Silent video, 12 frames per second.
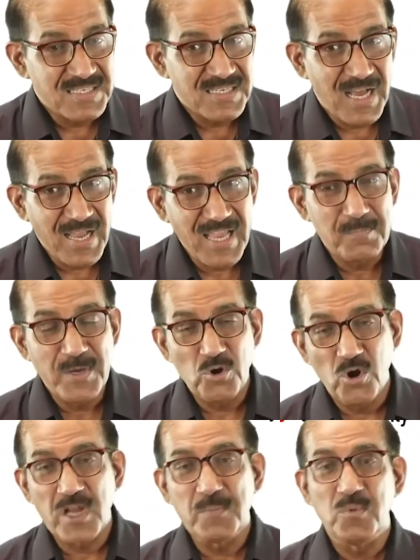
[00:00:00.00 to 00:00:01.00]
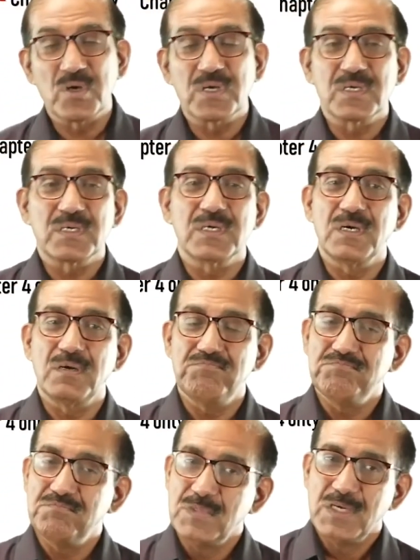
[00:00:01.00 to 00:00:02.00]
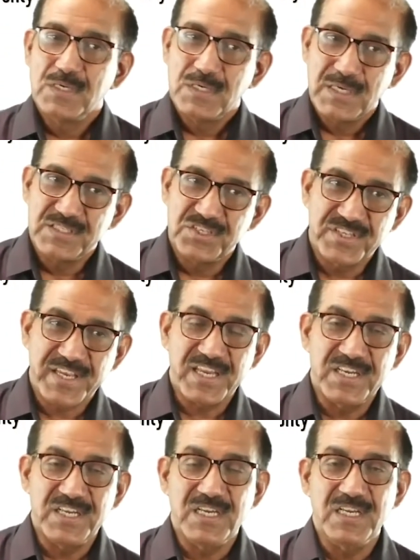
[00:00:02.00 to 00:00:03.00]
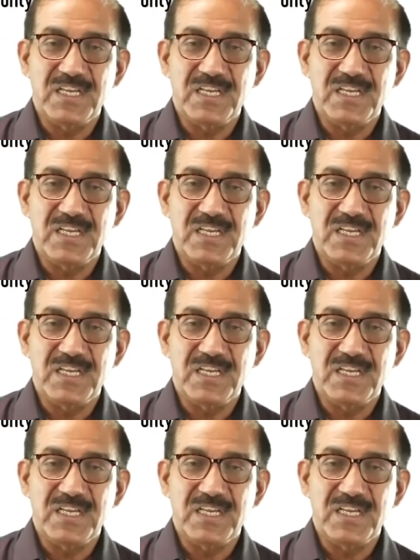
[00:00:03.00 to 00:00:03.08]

Then I have my own book, The second,